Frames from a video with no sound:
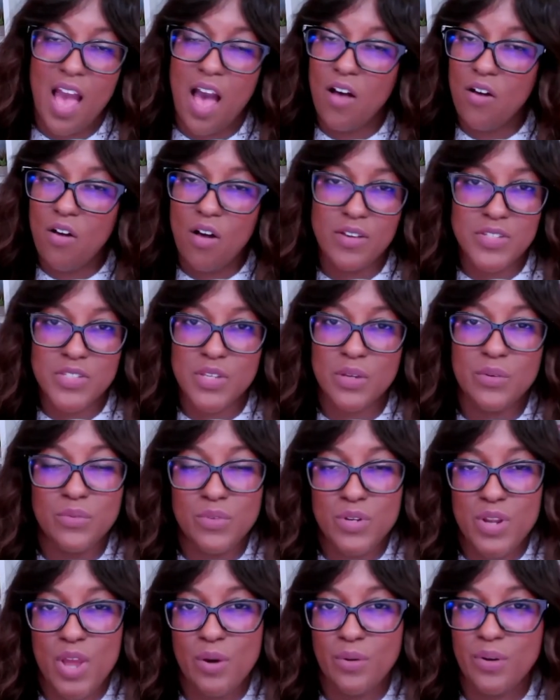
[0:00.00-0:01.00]
I'll also
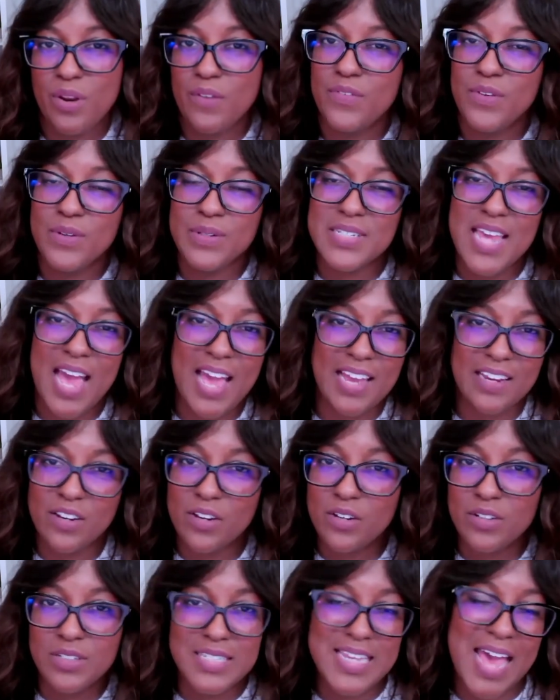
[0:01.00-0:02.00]
note a few
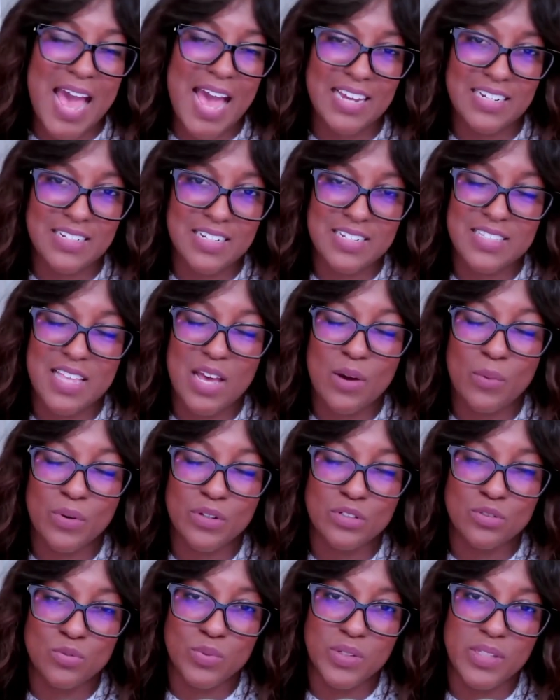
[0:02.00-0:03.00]
technical tactics that
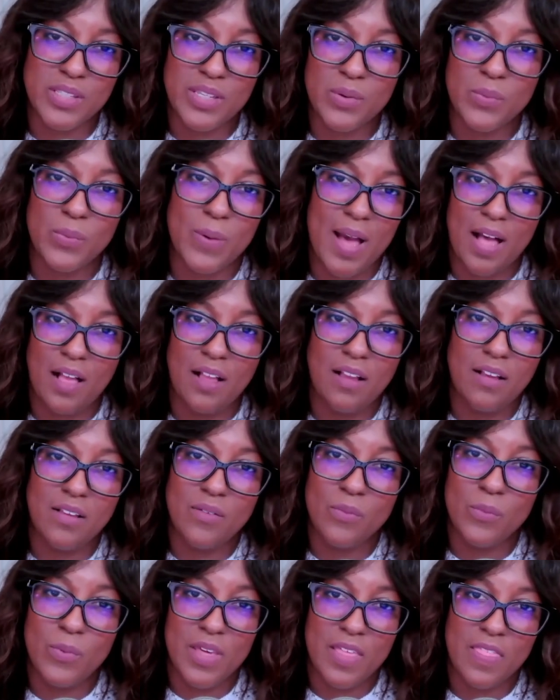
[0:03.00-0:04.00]
worked really well
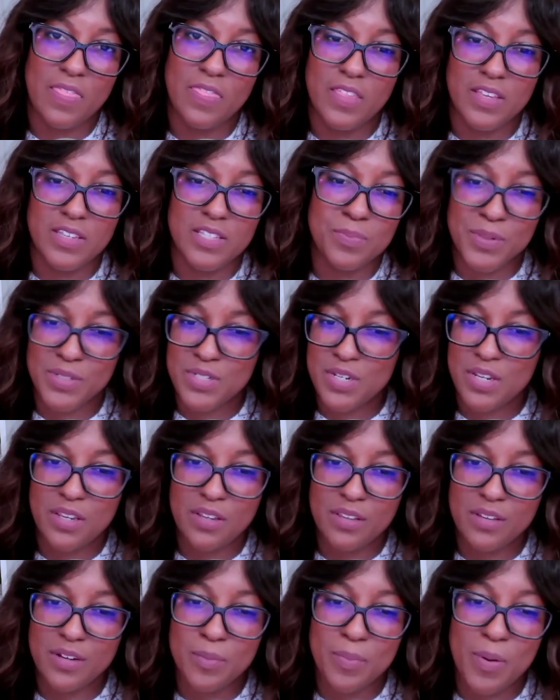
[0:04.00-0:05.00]
with this
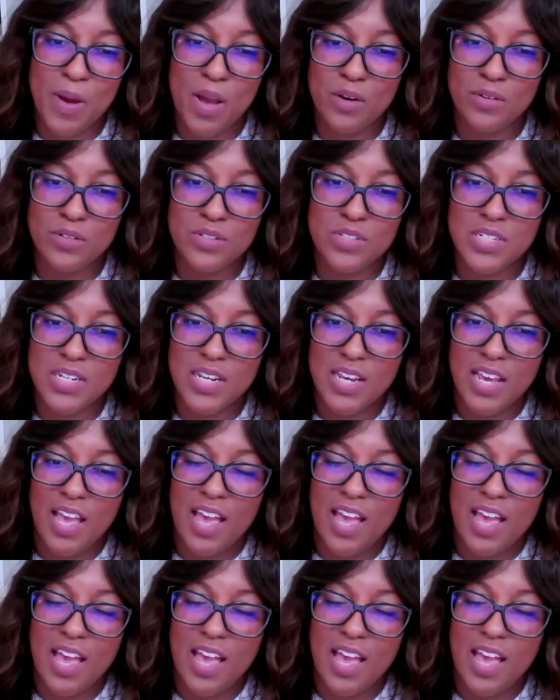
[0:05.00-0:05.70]
particular post.